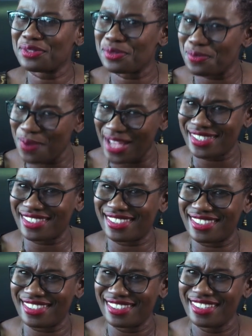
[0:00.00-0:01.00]
to
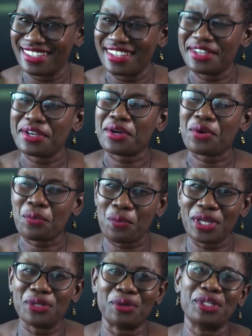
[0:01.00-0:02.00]
west,
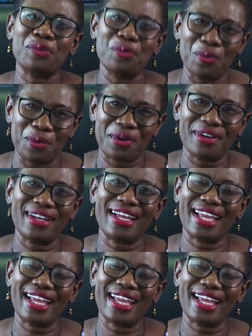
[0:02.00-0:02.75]
we don't the work.